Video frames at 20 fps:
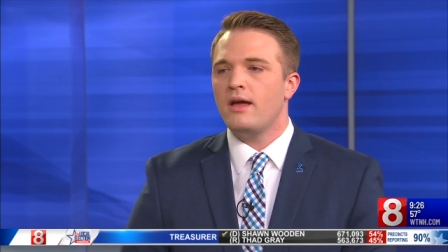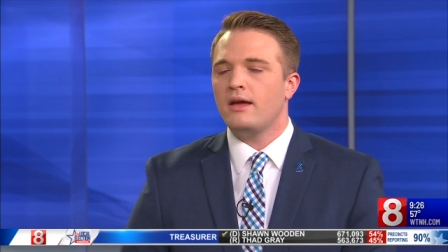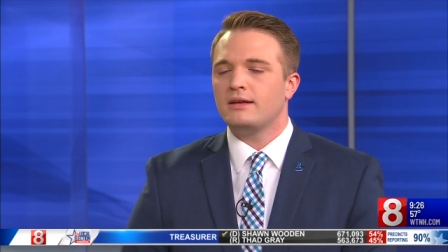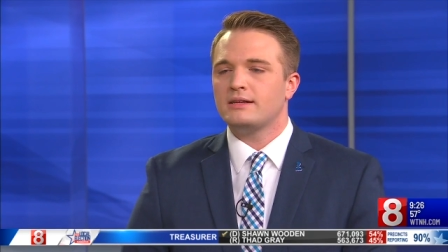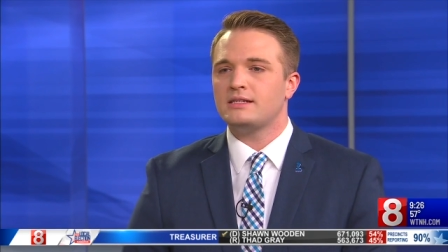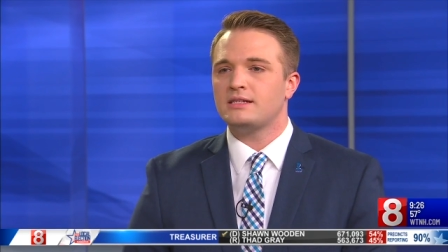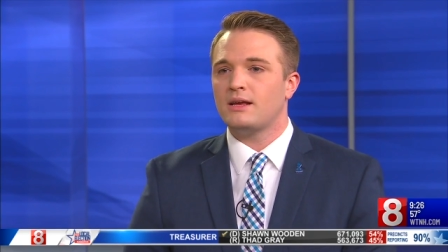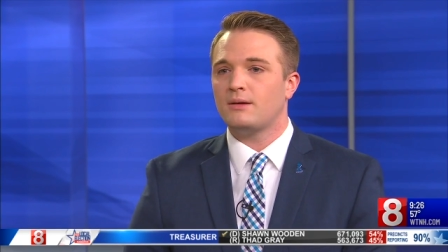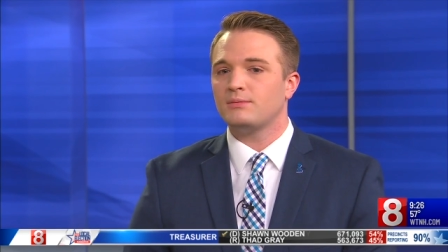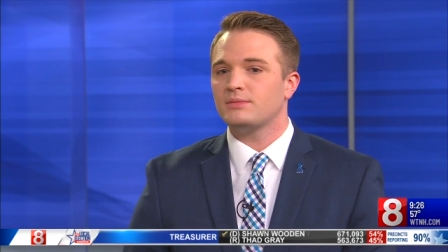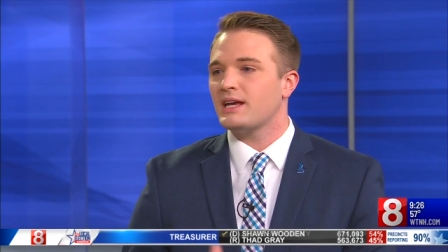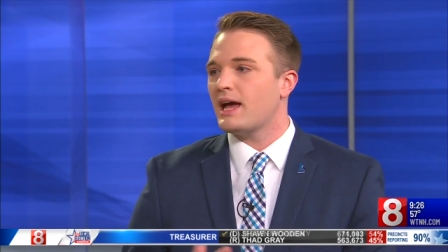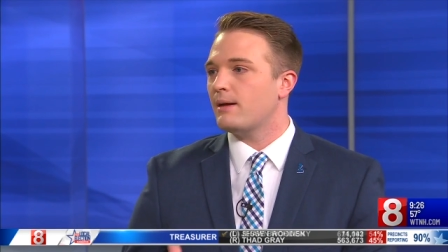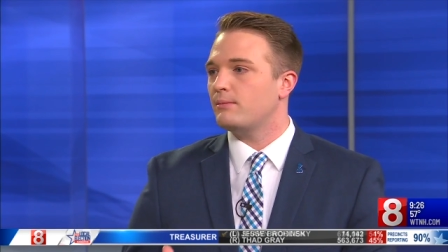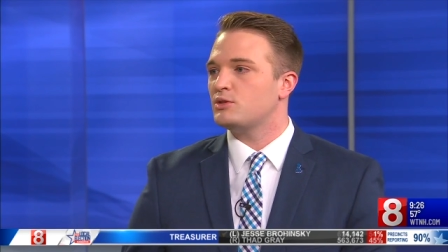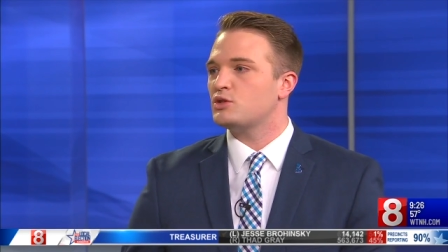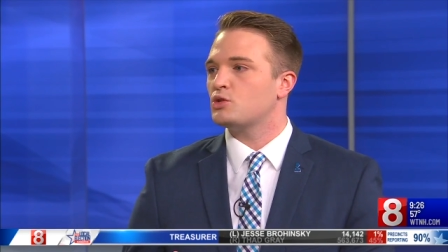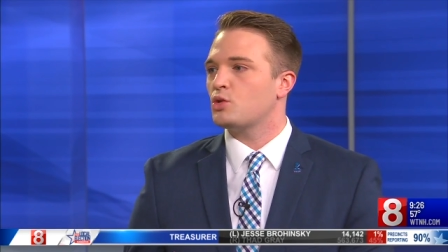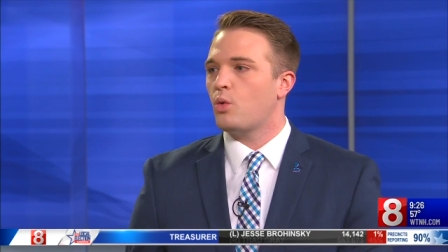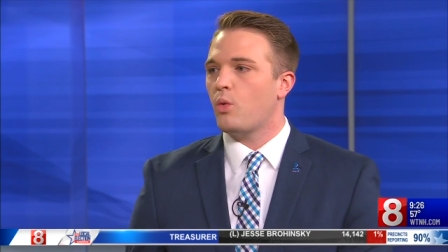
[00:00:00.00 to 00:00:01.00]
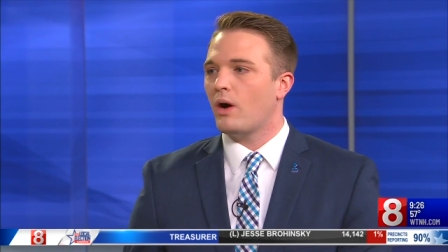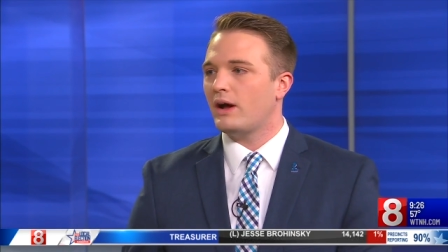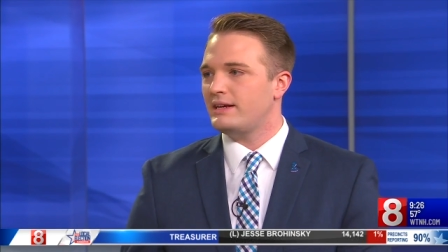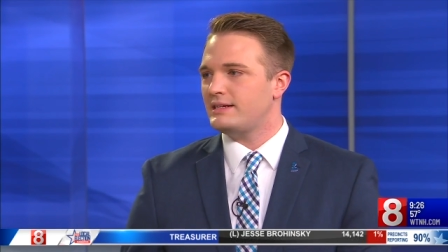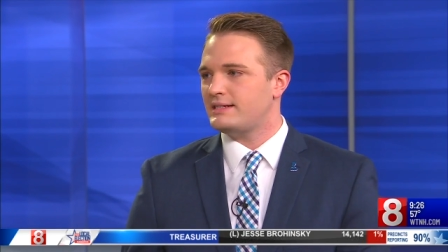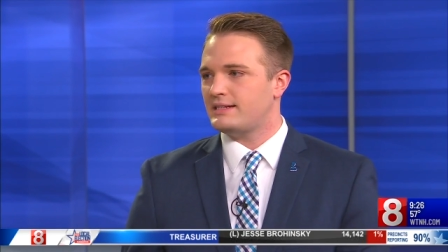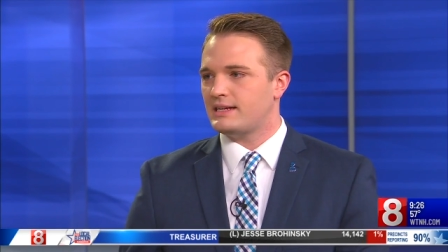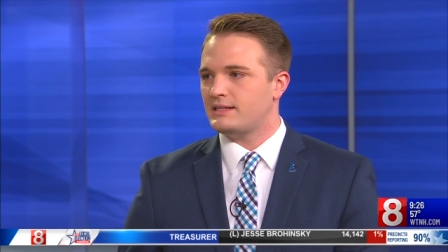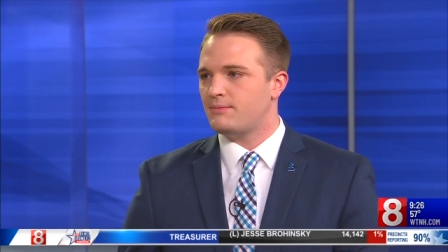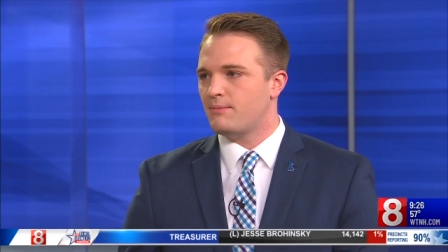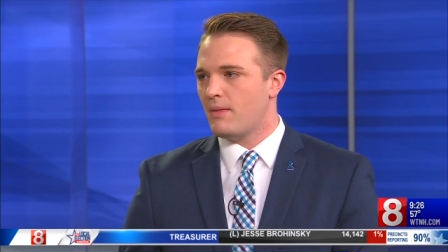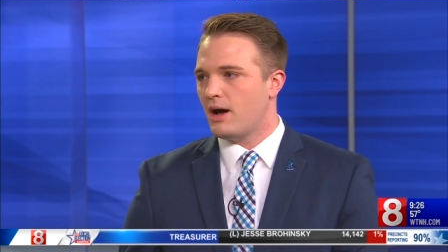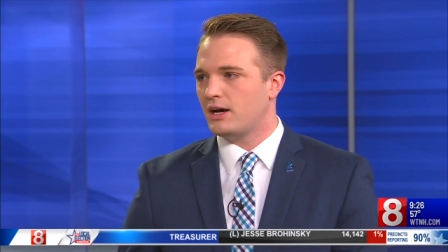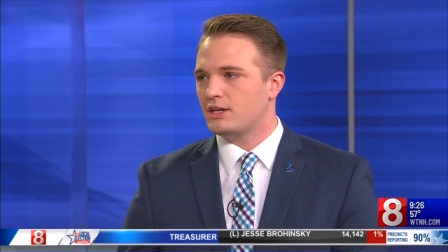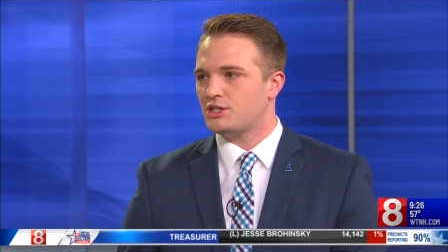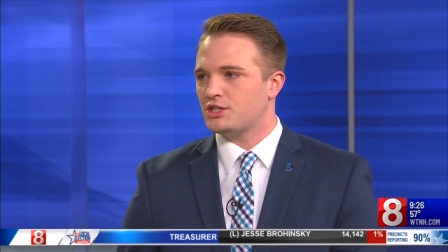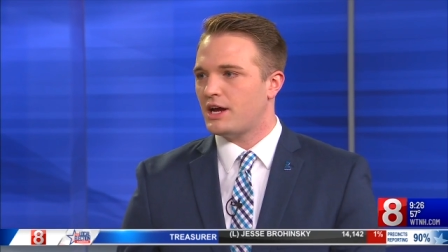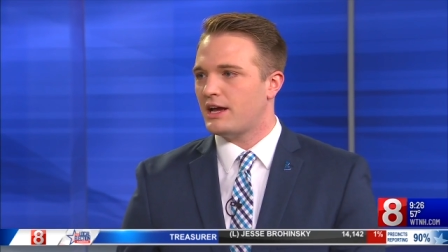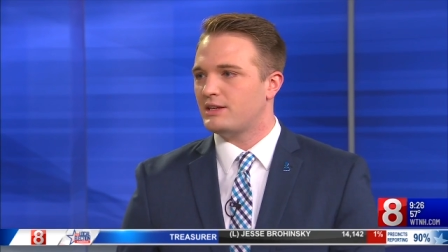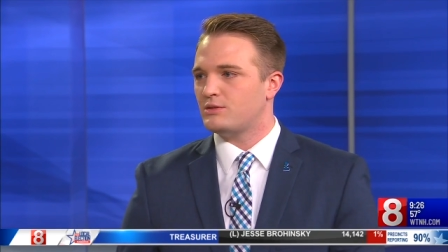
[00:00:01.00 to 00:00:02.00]
sometimes twice as
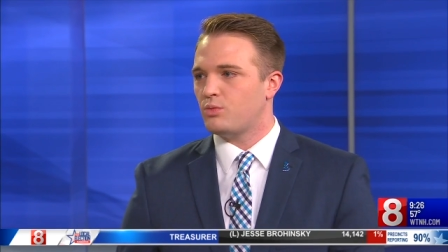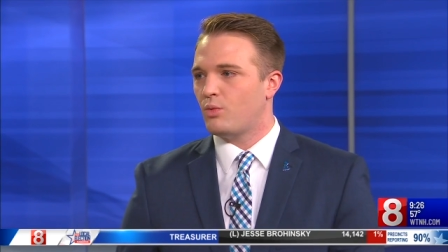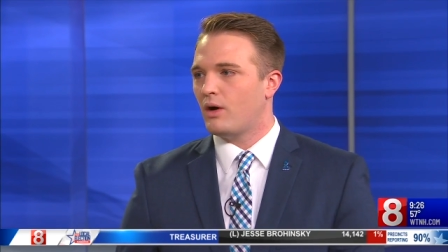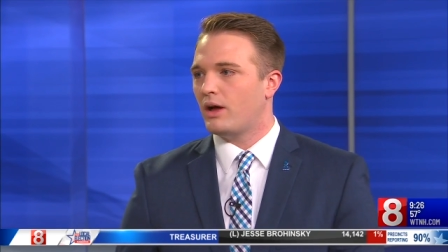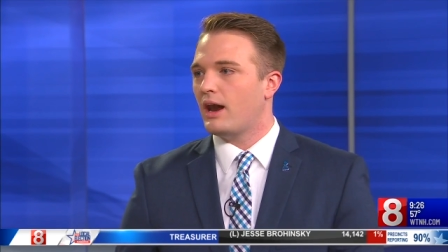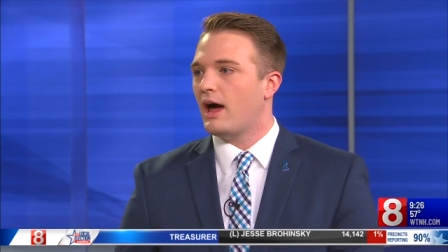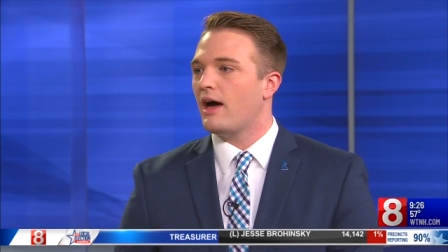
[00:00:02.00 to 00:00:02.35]
much as what